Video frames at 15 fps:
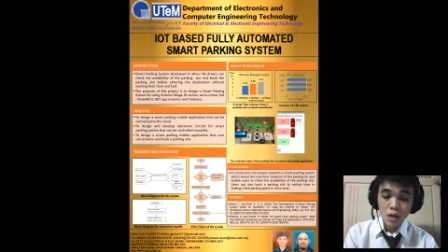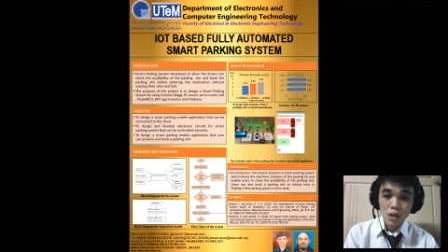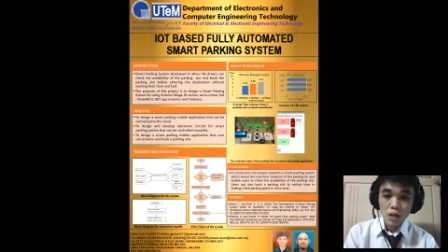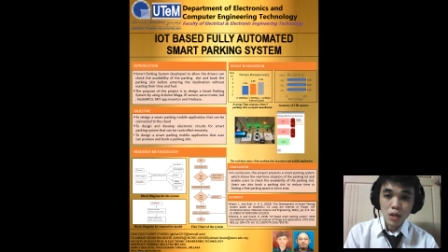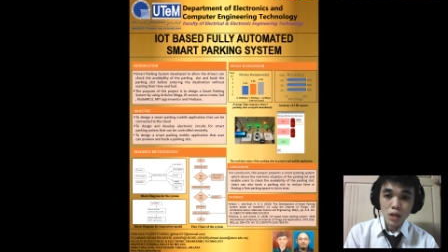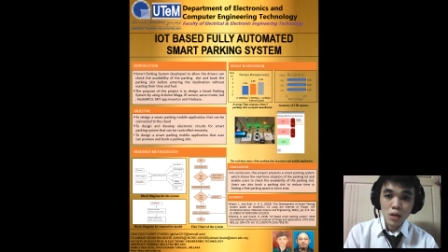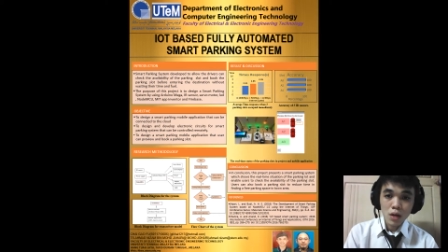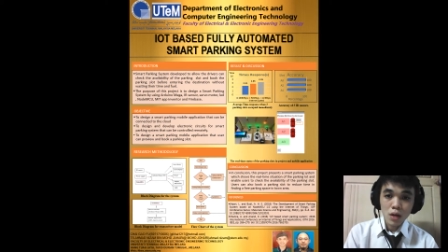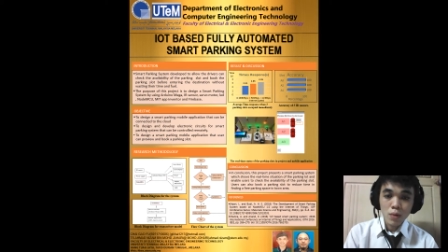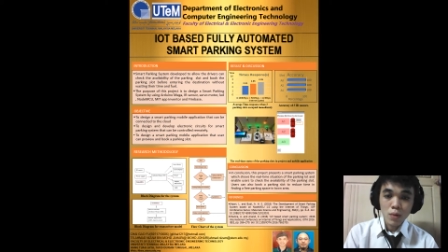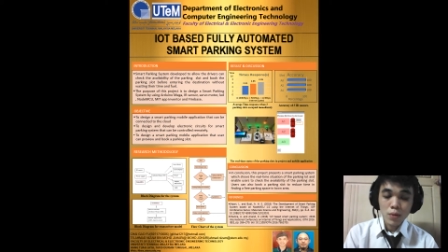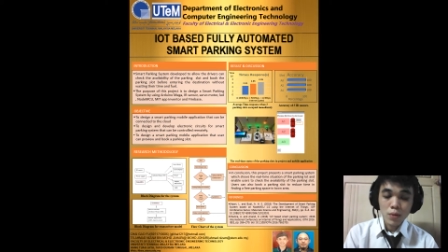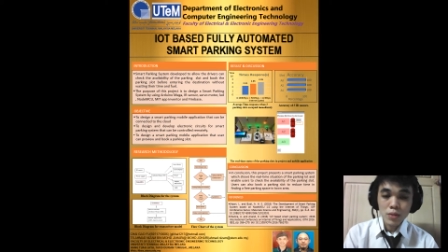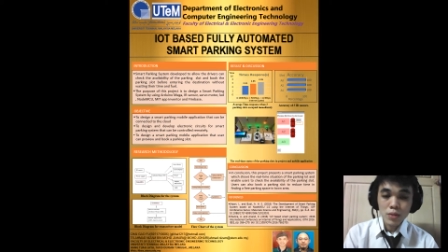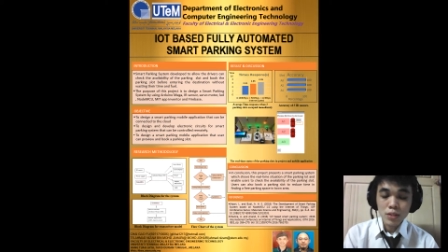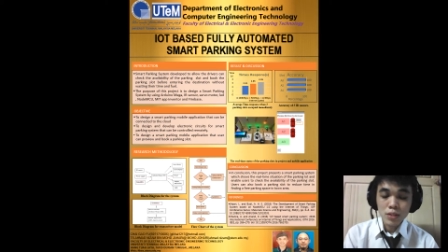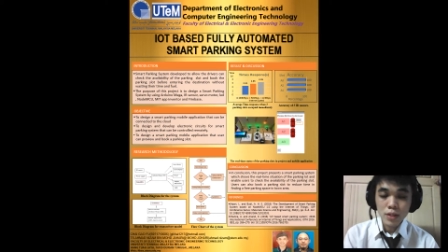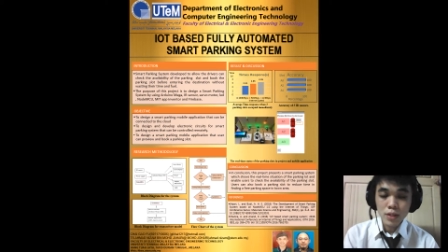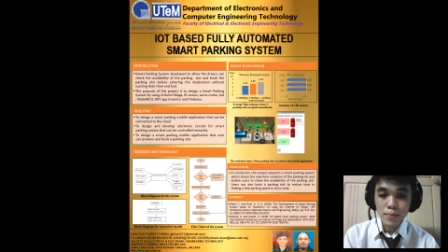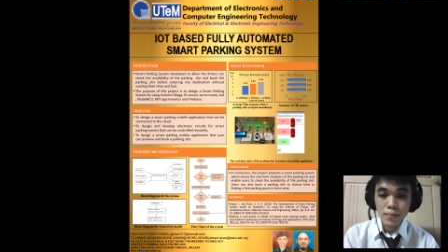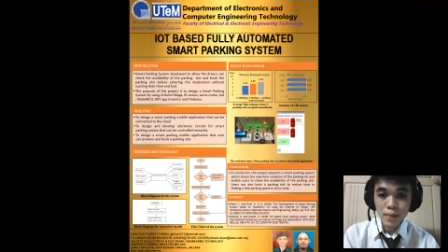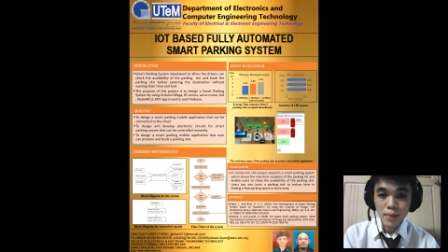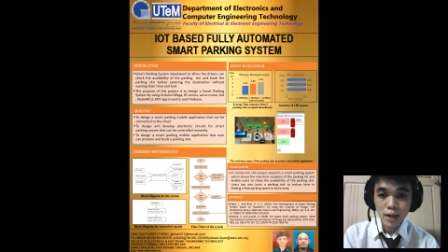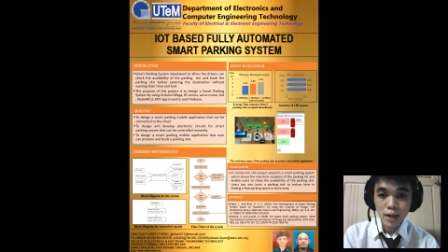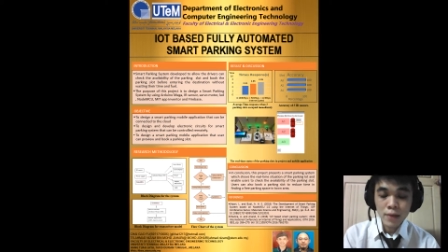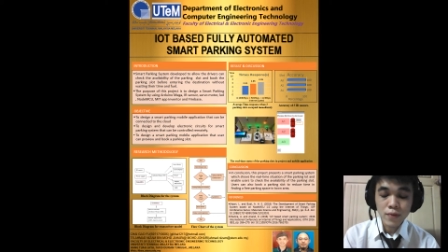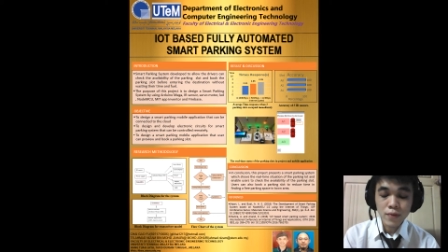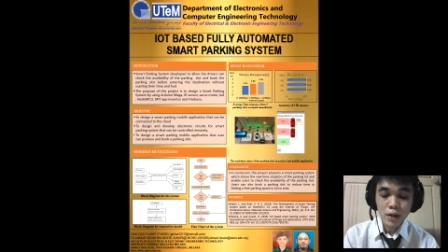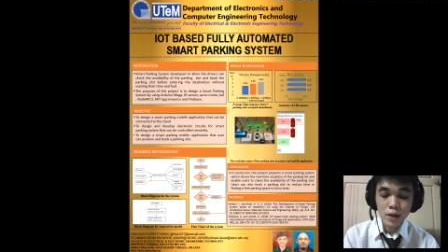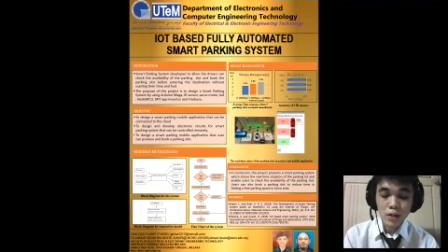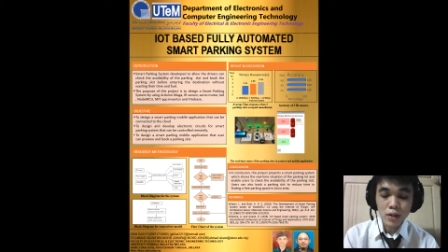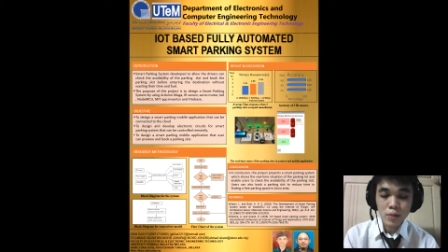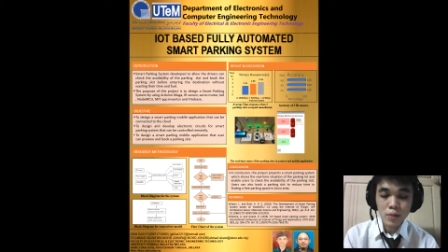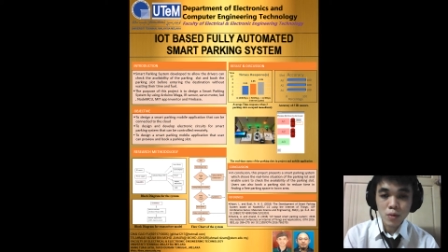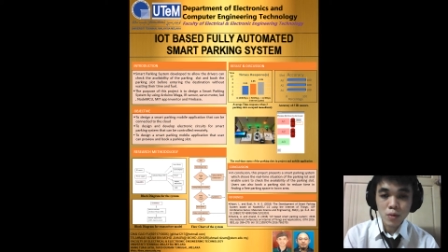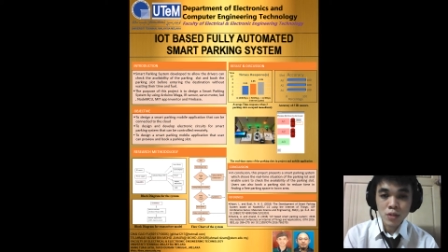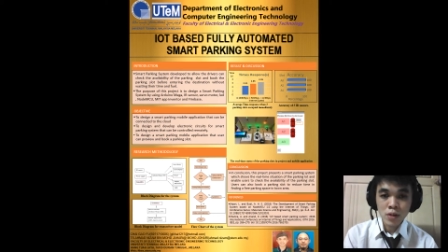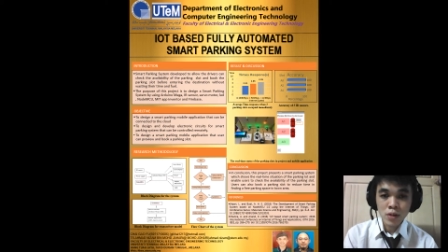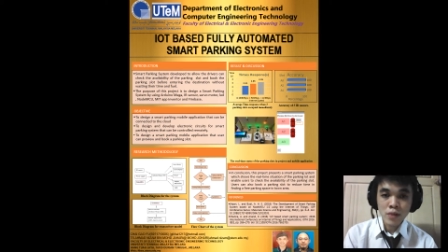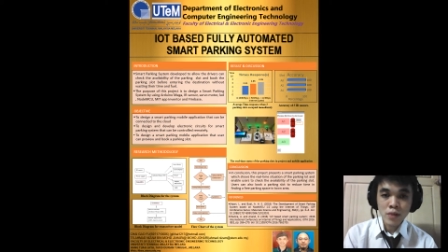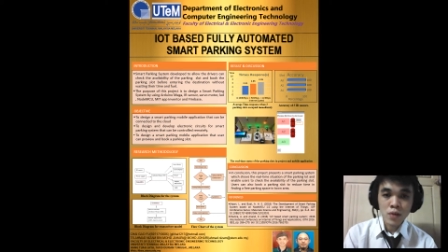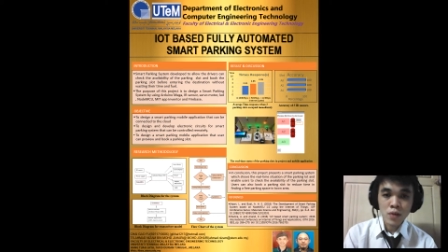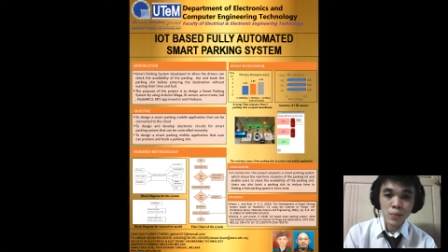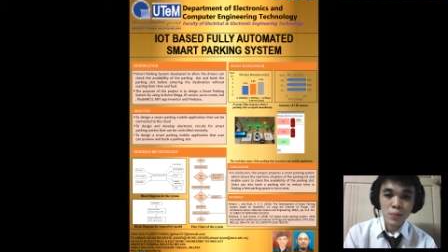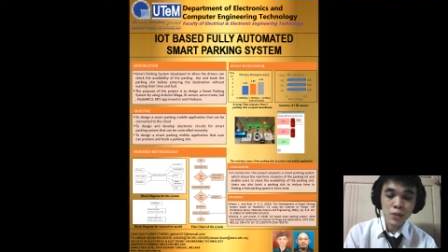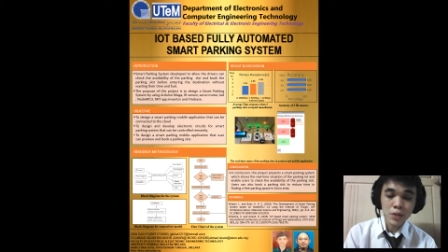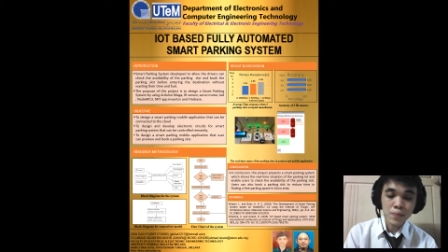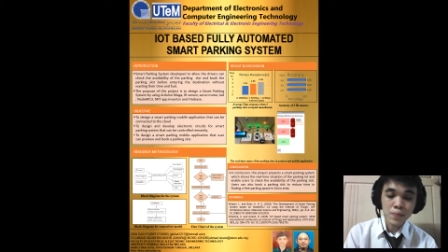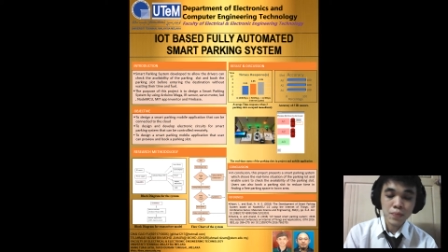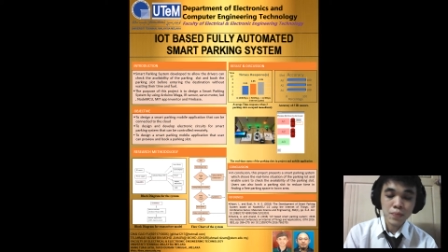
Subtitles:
Now I will present my final year project FYP.